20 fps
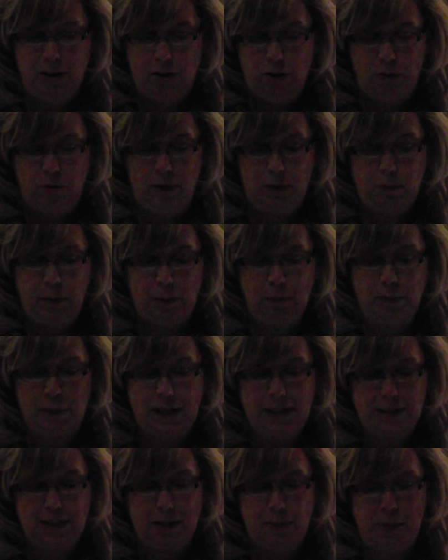We've been
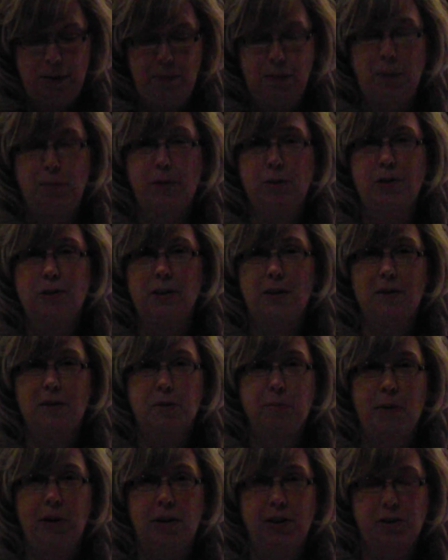blessed to be members of this
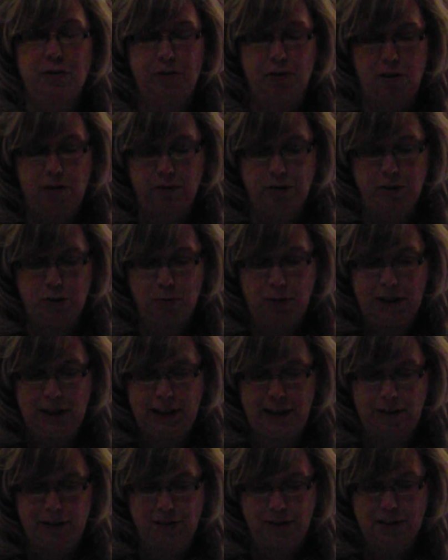parish for over 20
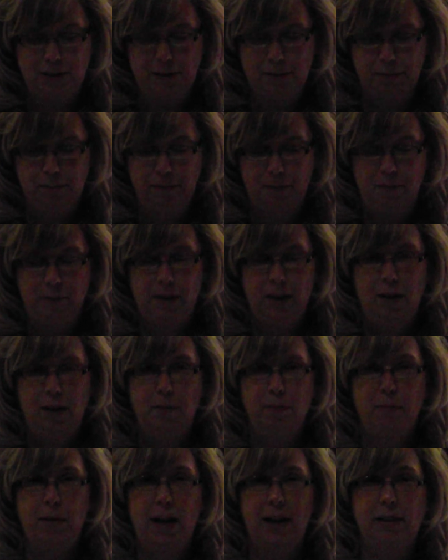years.
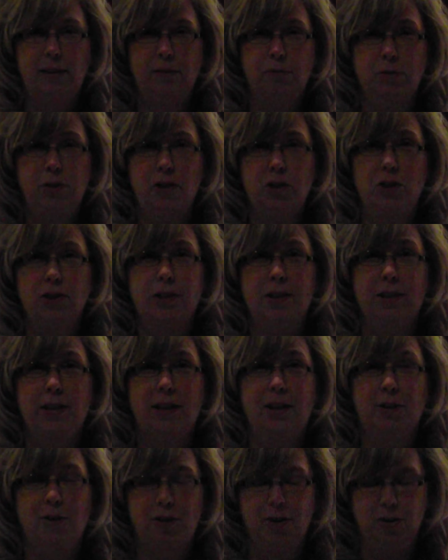Madeline was just a
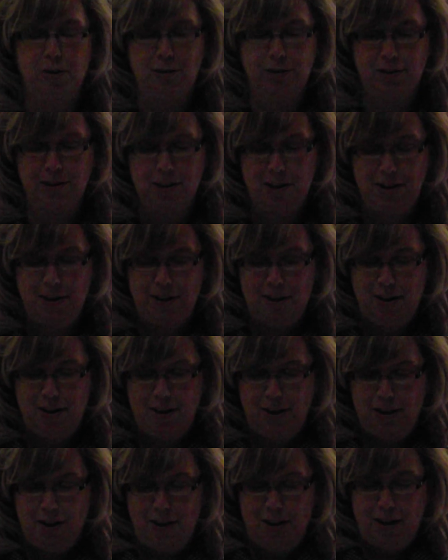year old
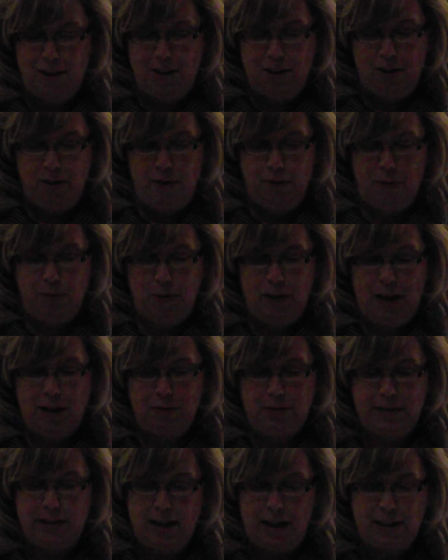when I
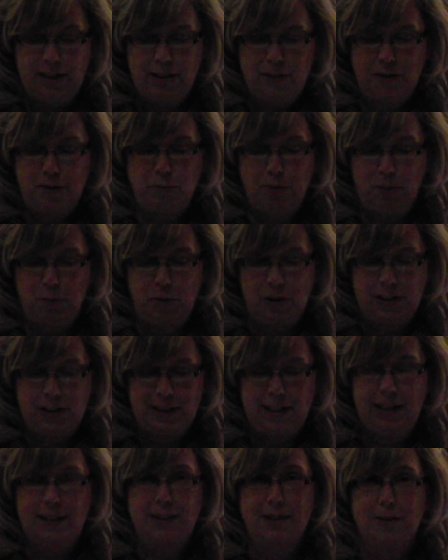was diagnosed with breast
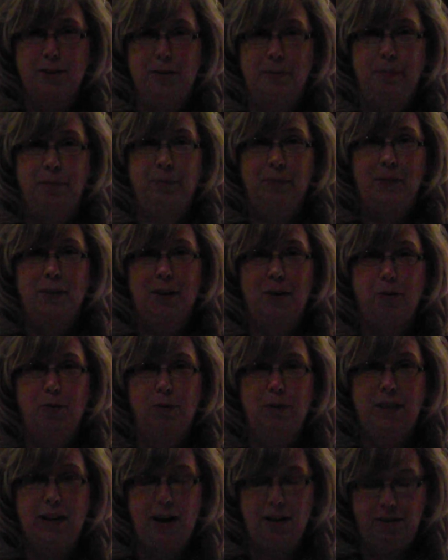cancer.
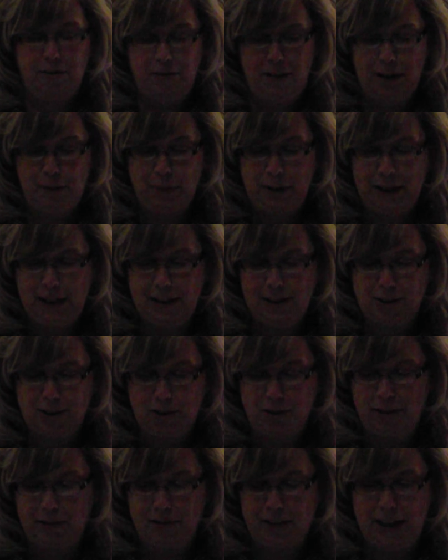Without a family
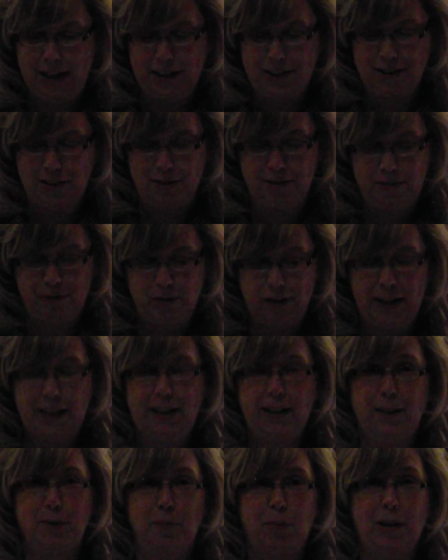history of cancer,
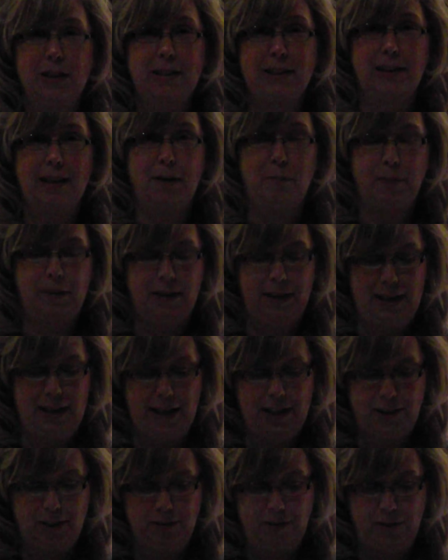finding a breast lump at the
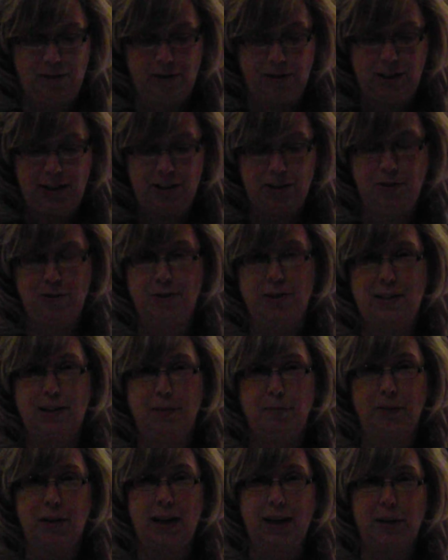age of 32
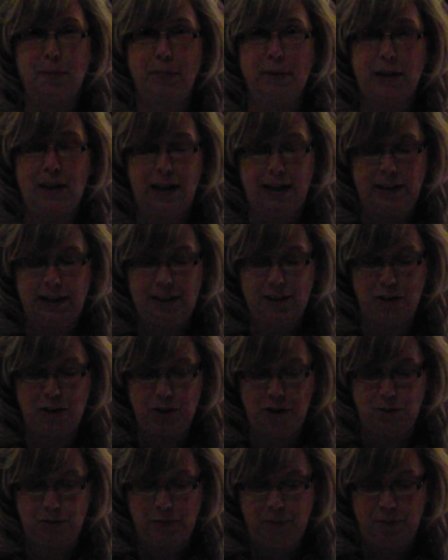seemed like a benign issue.